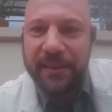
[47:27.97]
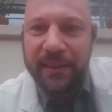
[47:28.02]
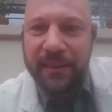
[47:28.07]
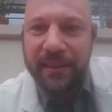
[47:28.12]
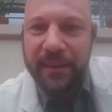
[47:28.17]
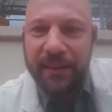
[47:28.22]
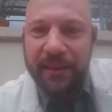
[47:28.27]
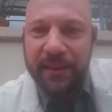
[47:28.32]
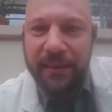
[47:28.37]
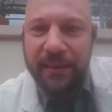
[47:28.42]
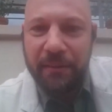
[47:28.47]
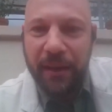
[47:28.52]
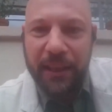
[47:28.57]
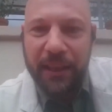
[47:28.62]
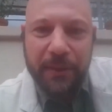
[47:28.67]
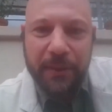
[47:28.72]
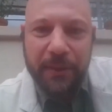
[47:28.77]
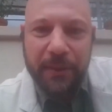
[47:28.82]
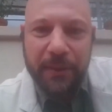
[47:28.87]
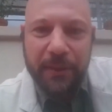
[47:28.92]

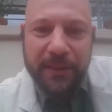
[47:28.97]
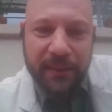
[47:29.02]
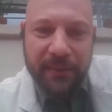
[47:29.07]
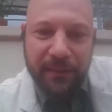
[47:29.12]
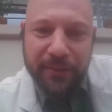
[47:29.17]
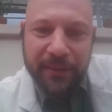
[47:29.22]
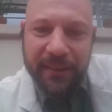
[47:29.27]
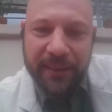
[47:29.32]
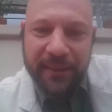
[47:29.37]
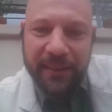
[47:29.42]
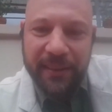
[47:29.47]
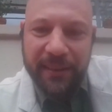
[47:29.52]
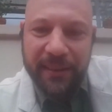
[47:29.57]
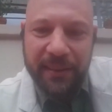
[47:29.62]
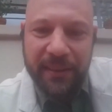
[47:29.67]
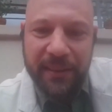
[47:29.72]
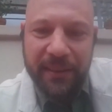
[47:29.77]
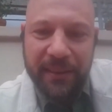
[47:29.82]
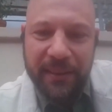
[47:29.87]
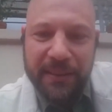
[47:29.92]
administrative
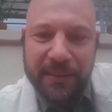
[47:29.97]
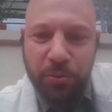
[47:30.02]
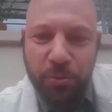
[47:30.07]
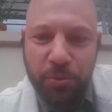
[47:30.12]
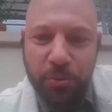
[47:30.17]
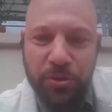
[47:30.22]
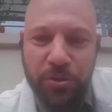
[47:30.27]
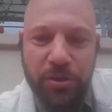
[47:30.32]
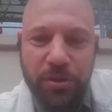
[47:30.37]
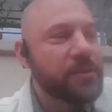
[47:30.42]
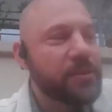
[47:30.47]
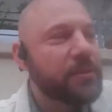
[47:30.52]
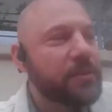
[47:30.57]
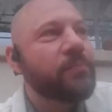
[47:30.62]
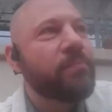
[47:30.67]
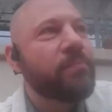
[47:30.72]
institutions.